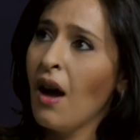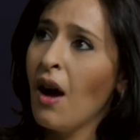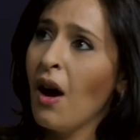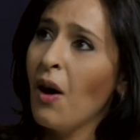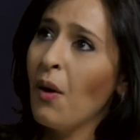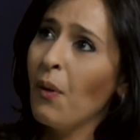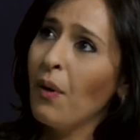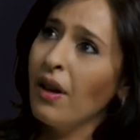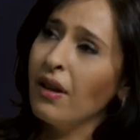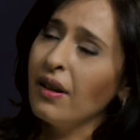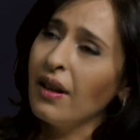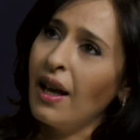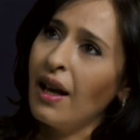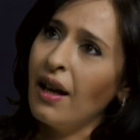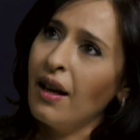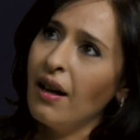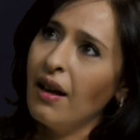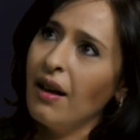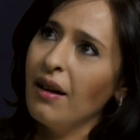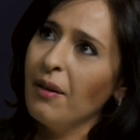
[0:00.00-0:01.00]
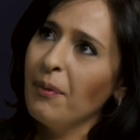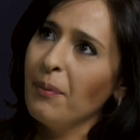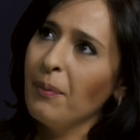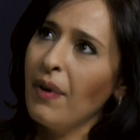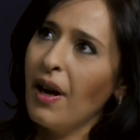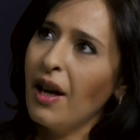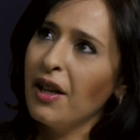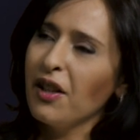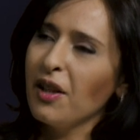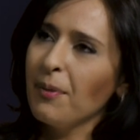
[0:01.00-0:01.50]
Well,
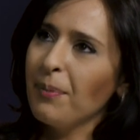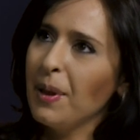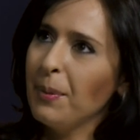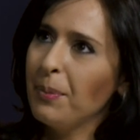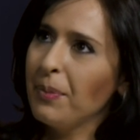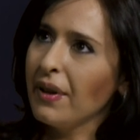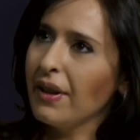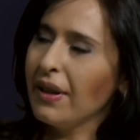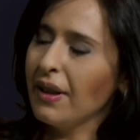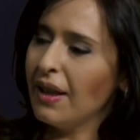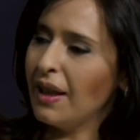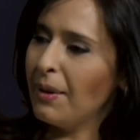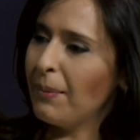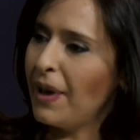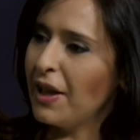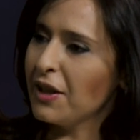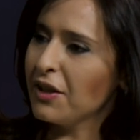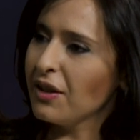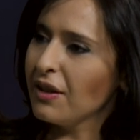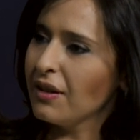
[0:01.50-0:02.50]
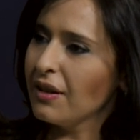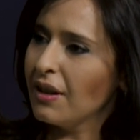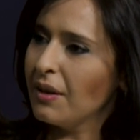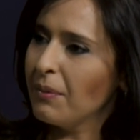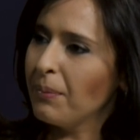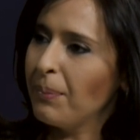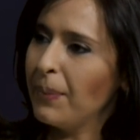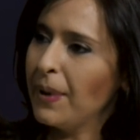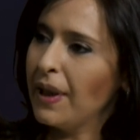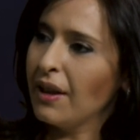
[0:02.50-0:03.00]
I know that people imagine
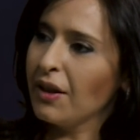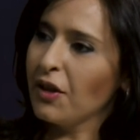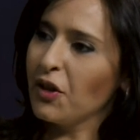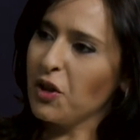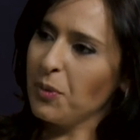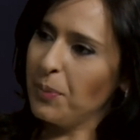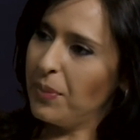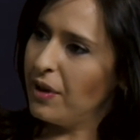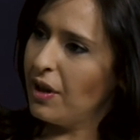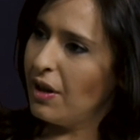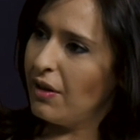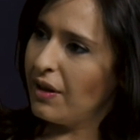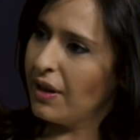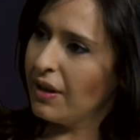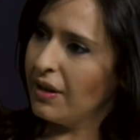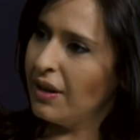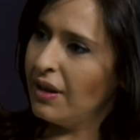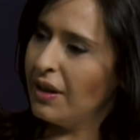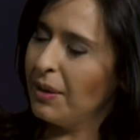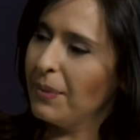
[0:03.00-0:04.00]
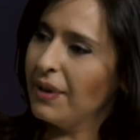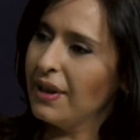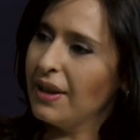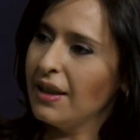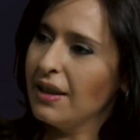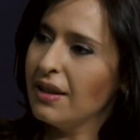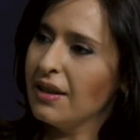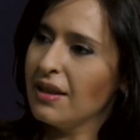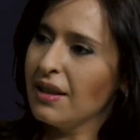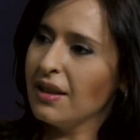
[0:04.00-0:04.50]
that being an entrepreneur in the Middle
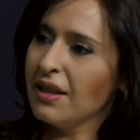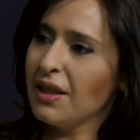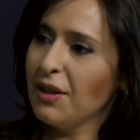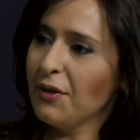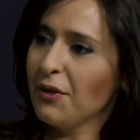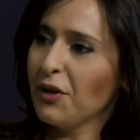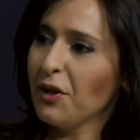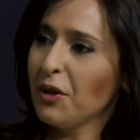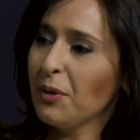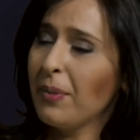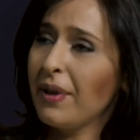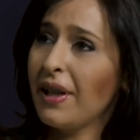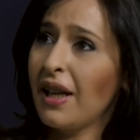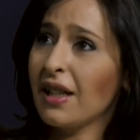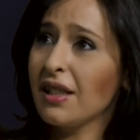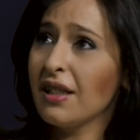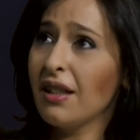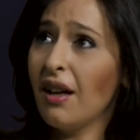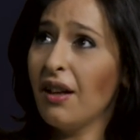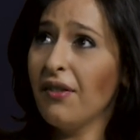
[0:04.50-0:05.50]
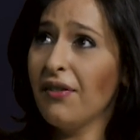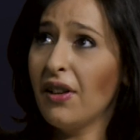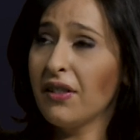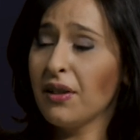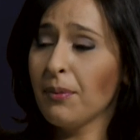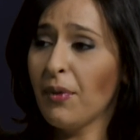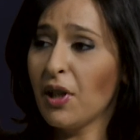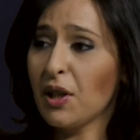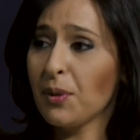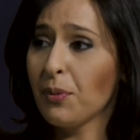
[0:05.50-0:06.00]
East is difficult, but actually I found it
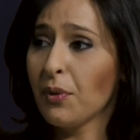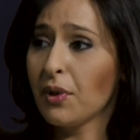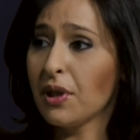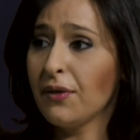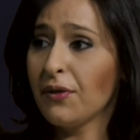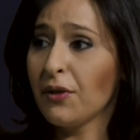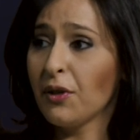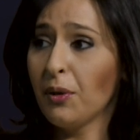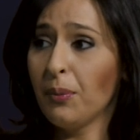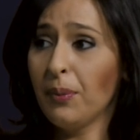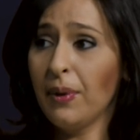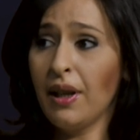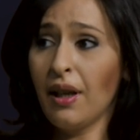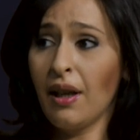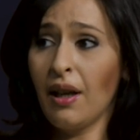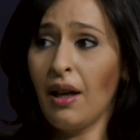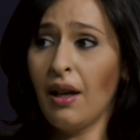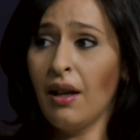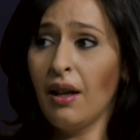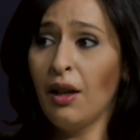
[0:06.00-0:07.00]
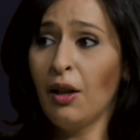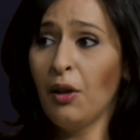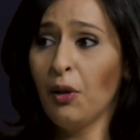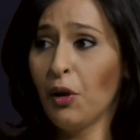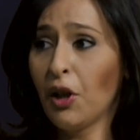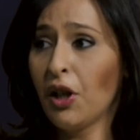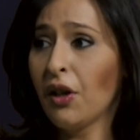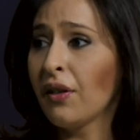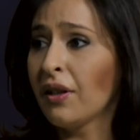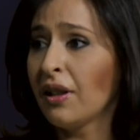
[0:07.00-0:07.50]
much more difficult being a
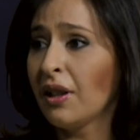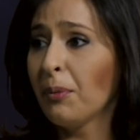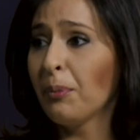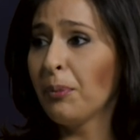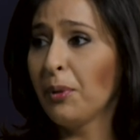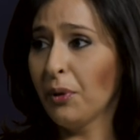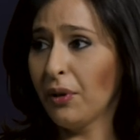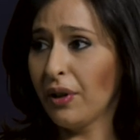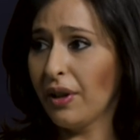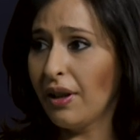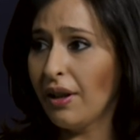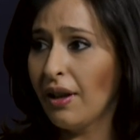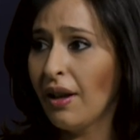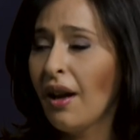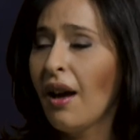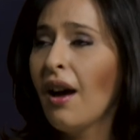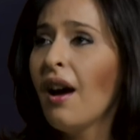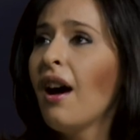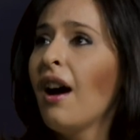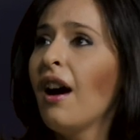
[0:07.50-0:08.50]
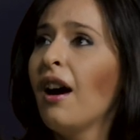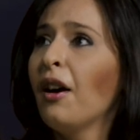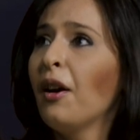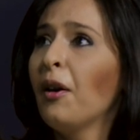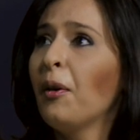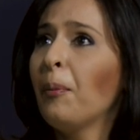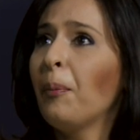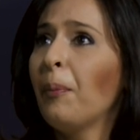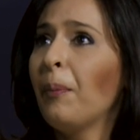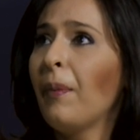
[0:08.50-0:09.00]
lawyer and an employee.
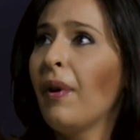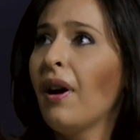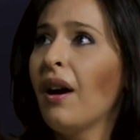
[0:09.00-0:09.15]
In